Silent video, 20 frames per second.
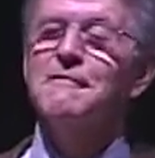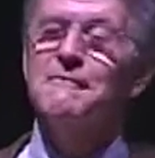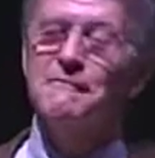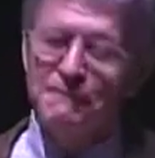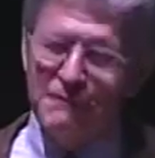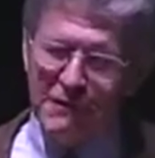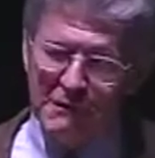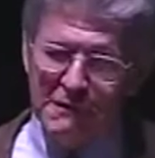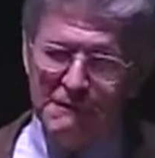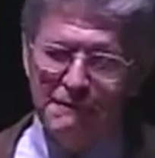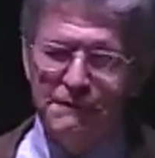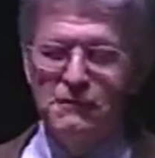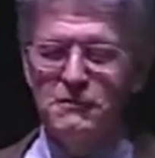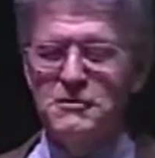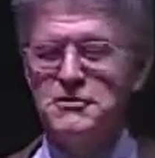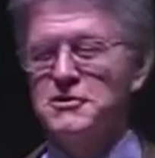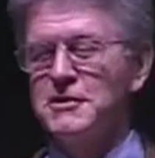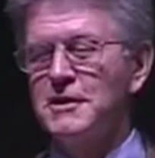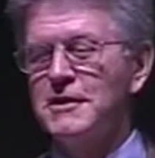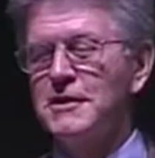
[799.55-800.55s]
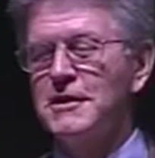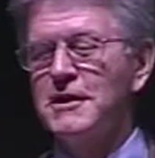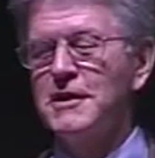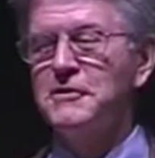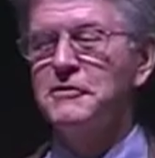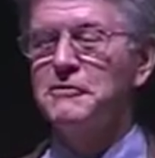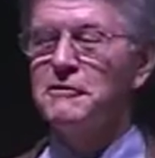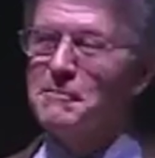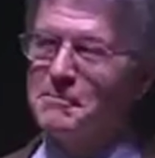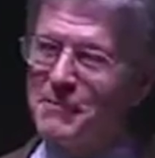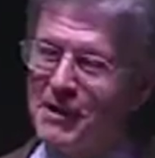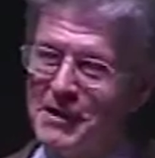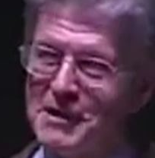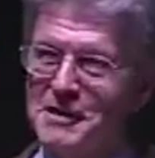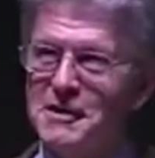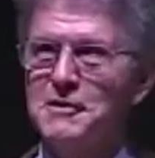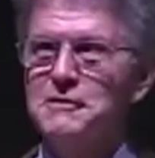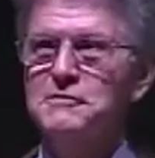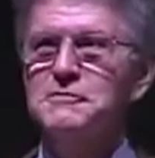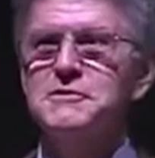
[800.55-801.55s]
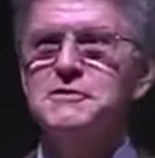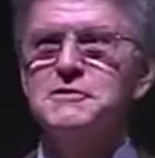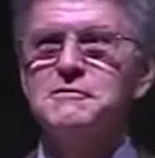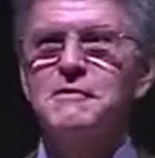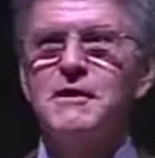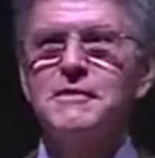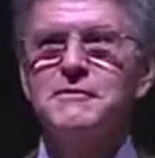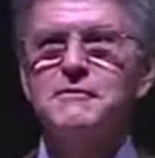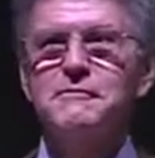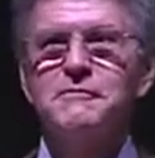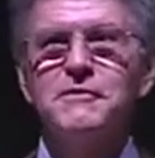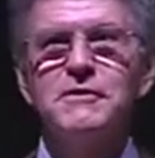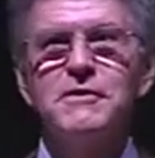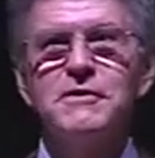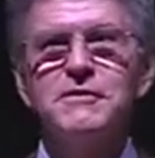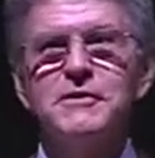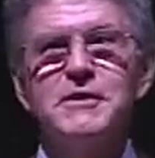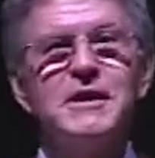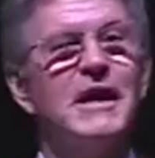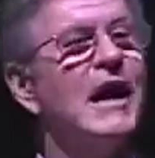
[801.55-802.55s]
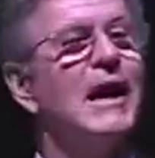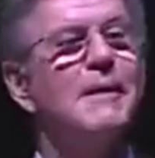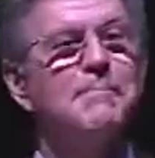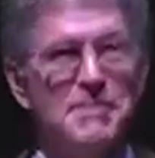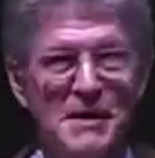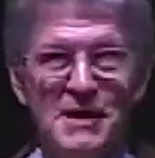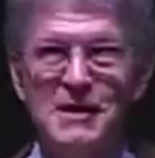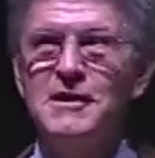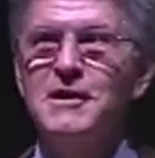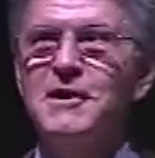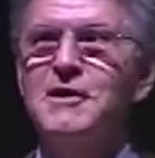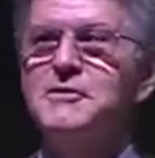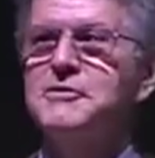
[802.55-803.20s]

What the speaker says: Very fortunately, there are many countries around the world that are happy